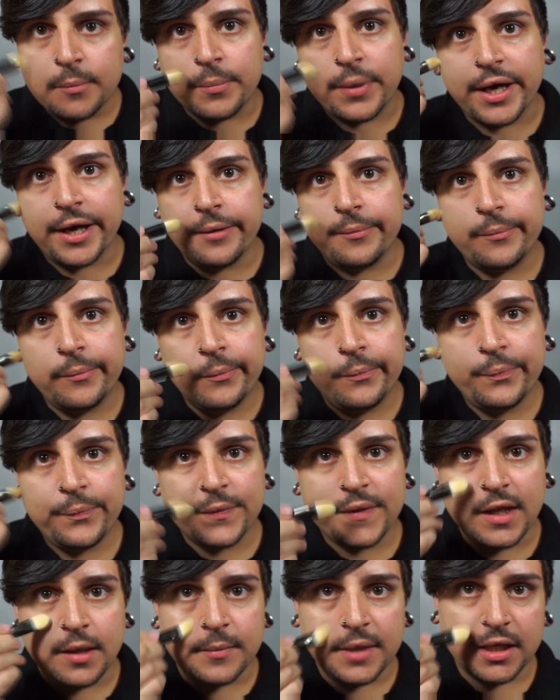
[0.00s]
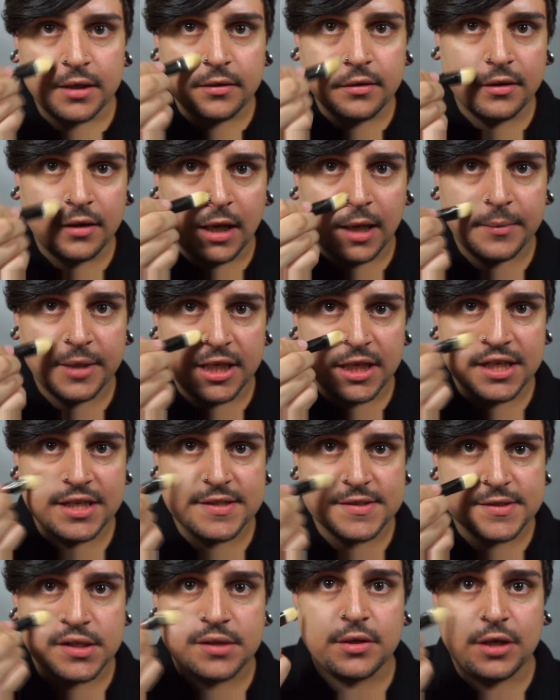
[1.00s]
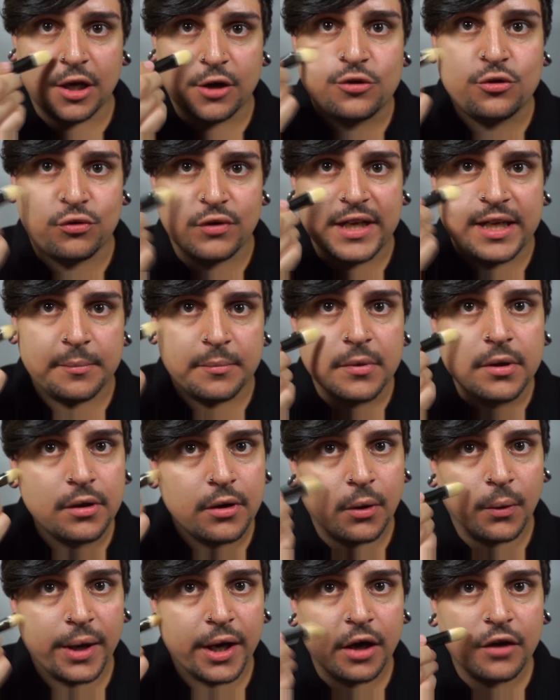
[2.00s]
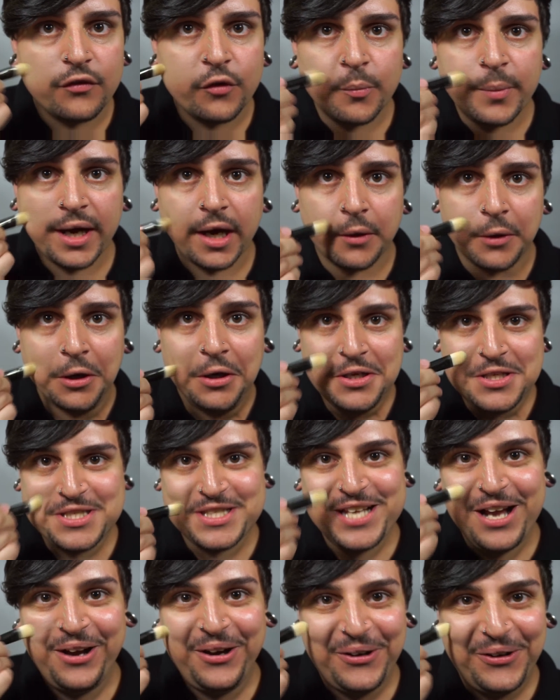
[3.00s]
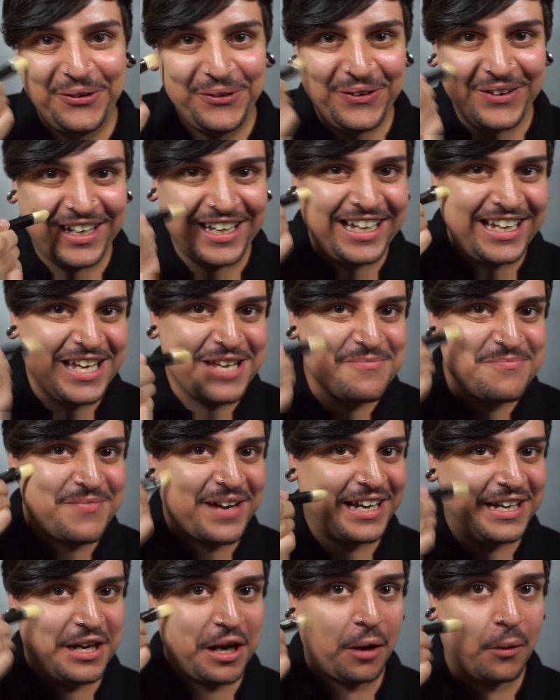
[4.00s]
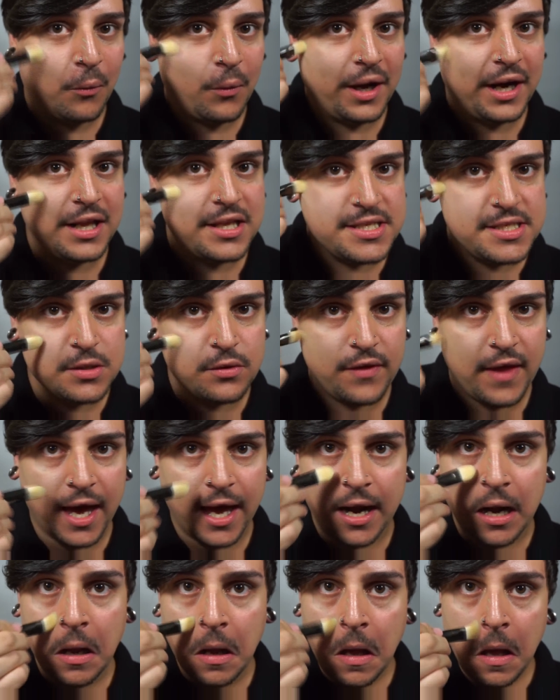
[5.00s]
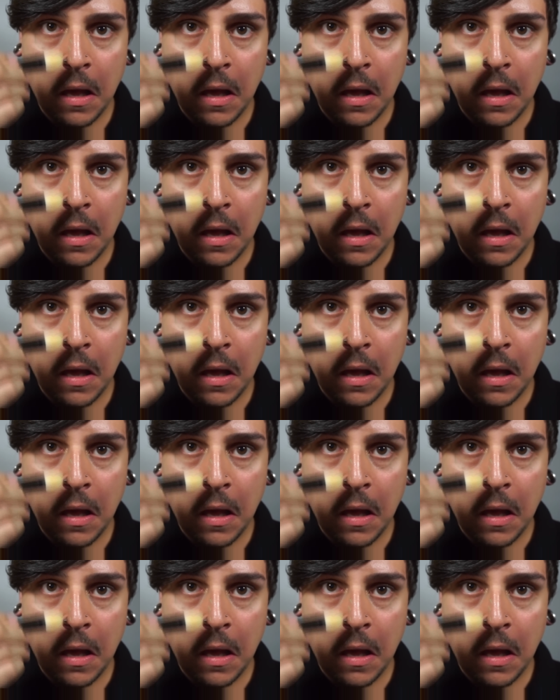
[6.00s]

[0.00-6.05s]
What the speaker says: But I mean, it is a cream going over powder, so might not want to do that.